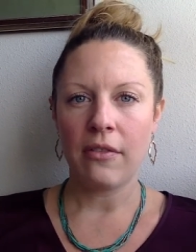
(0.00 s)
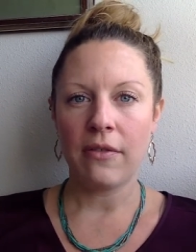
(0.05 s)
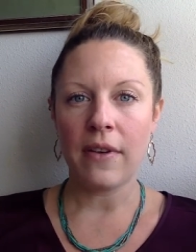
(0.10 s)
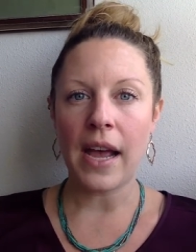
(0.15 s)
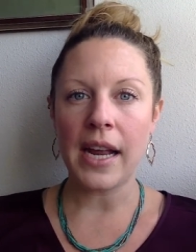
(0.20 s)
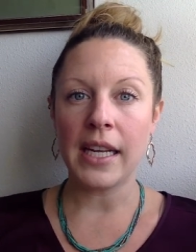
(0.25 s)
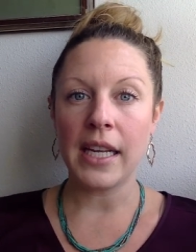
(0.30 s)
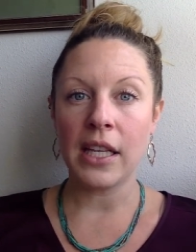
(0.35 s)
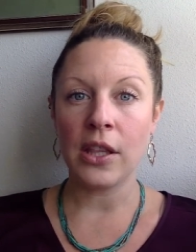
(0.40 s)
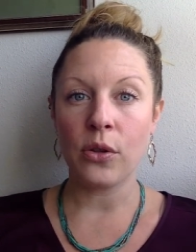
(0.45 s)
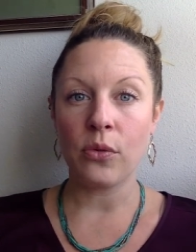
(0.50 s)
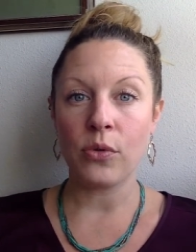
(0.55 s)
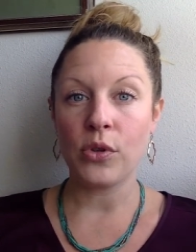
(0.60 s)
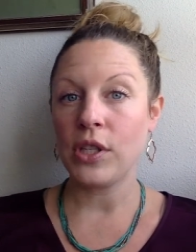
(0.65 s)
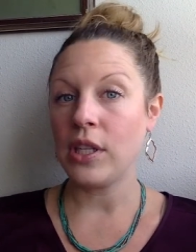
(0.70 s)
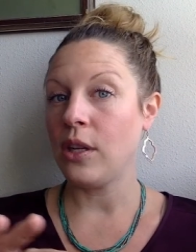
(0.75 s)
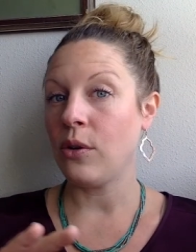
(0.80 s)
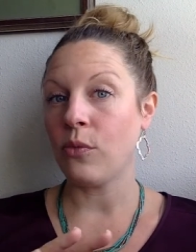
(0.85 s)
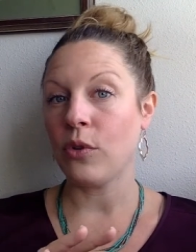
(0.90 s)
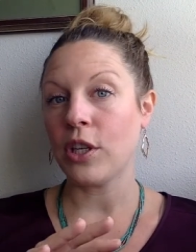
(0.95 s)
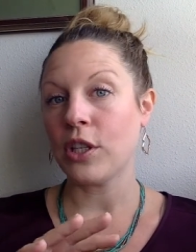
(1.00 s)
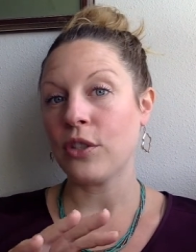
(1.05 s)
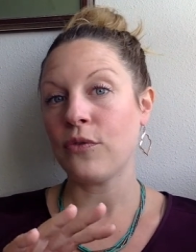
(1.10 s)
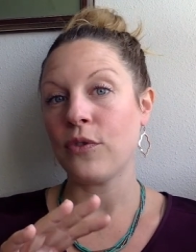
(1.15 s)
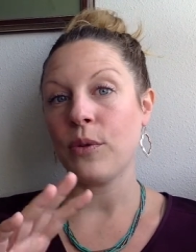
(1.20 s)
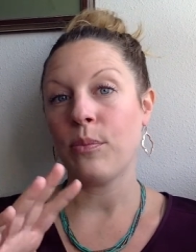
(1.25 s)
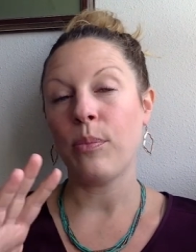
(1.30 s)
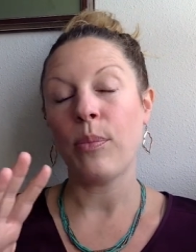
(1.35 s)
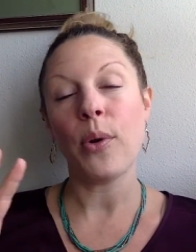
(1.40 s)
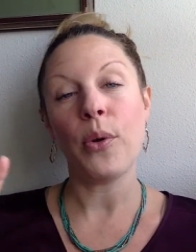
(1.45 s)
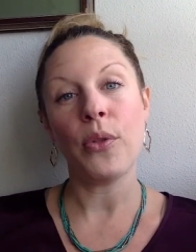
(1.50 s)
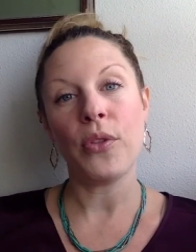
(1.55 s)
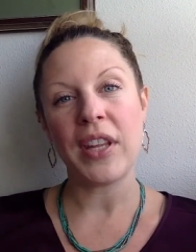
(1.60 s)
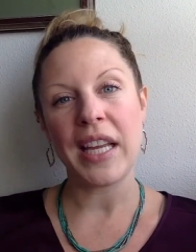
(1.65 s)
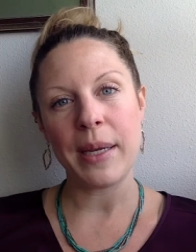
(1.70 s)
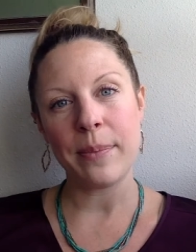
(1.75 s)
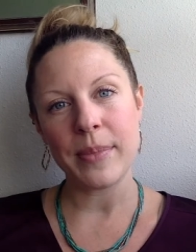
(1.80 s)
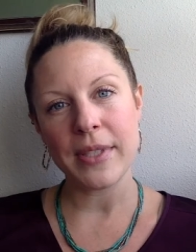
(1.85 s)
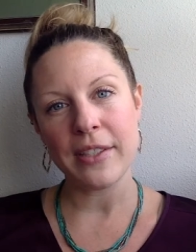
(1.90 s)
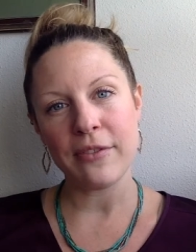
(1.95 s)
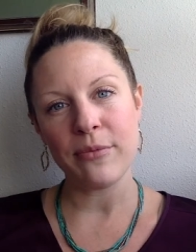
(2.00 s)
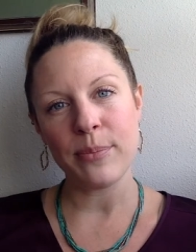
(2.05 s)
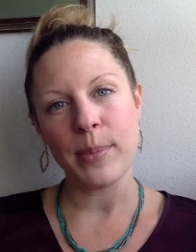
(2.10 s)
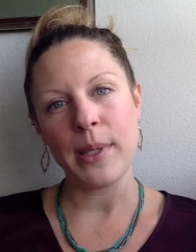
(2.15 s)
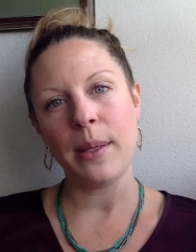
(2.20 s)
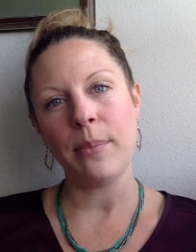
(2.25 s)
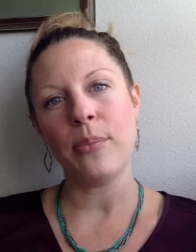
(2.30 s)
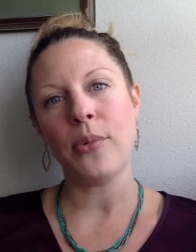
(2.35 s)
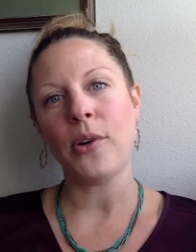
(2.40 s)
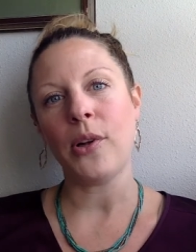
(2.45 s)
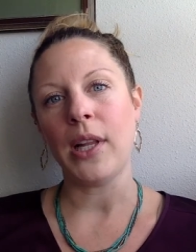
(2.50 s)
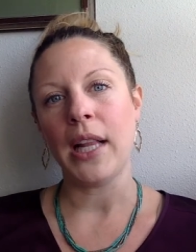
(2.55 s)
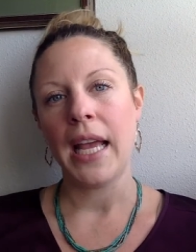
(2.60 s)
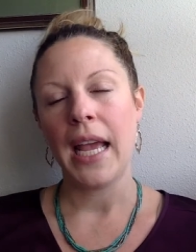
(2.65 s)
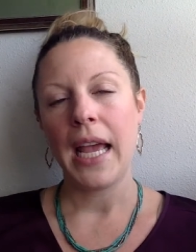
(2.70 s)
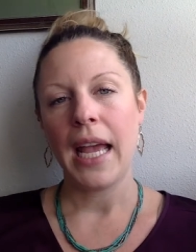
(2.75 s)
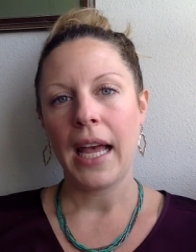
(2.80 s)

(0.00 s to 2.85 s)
Finding the routine works for both types of people.